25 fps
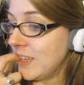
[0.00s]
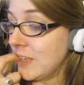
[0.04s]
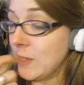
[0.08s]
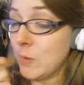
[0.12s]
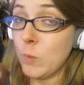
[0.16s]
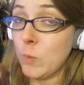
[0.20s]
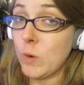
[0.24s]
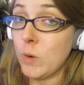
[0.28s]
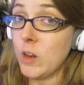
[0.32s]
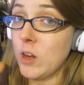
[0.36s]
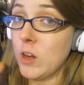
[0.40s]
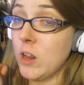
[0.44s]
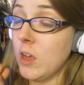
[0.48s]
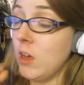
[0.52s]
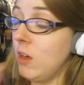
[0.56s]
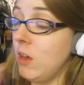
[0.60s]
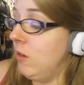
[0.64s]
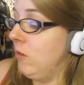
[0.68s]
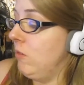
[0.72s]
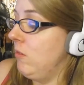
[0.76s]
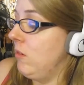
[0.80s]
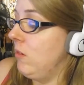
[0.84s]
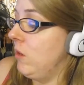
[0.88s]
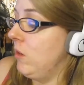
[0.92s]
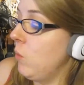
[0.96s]
I want to
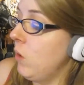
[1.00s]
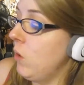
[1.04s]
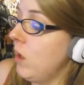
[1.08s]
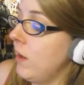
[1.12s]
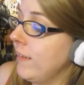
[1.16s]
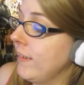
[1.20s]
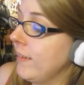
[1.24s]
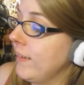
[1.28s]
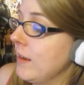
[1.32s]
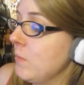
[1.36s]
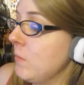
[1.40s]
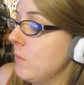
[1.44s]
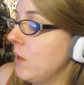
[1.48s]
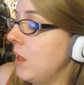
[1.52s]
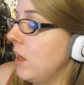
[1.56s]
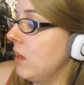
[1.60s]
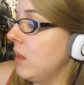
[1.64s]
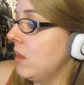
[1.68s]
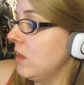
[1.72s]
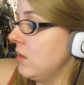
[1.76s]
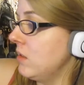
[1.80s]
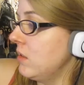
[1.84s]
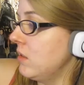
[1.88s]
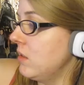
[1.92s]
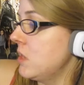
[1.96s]
know. Inquiring
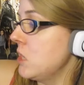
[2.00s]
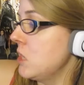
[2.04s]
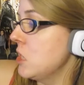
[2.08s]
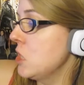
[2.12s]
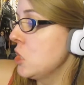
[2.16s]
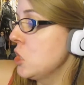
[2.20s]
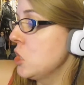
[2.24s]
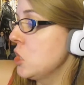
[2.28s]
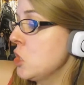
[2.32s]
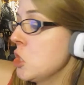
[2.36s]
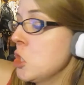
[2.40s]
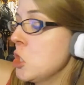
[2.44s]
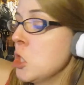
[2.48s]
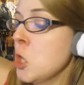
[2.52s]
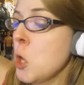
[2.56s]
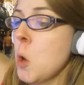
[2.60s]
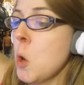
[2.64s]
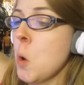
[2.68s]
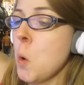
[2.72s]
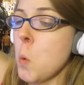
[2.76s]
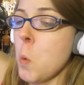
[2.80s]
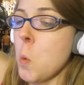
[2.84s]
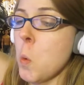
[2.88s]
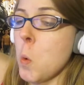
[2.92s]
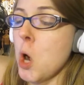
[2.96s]
minds
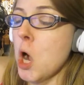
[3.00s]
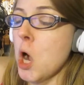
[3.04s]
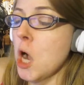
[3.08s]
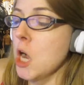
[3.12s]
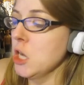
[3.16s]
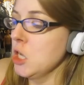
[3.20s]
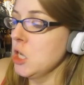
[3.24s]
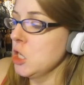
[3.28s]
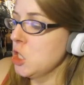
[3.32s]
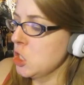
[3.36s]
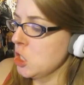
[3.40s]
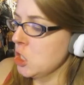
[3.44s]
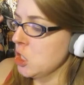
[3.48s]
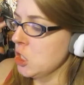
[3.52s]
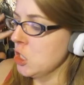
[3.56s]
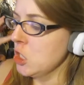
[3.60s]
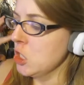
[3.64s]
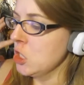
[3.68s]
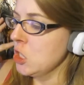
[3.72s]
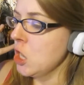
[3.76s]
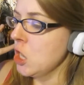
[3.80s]
want to